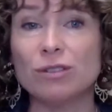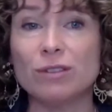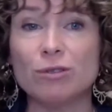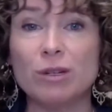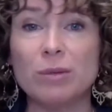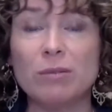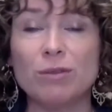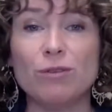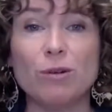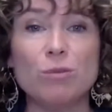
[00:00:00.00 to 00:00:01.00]
of agreement
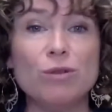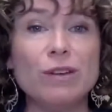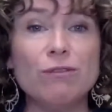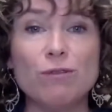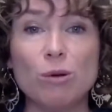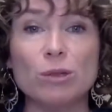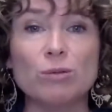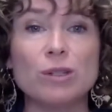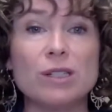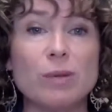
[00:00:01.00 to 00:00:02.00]
before moving
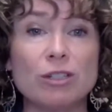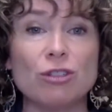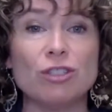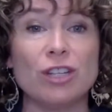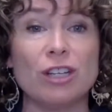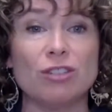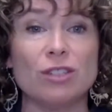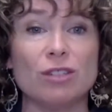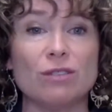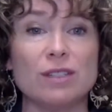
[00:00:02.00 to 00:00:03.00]
forward with special
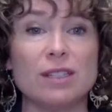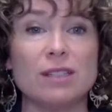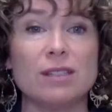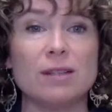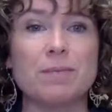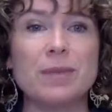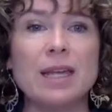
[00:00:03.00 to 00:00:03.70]
education services.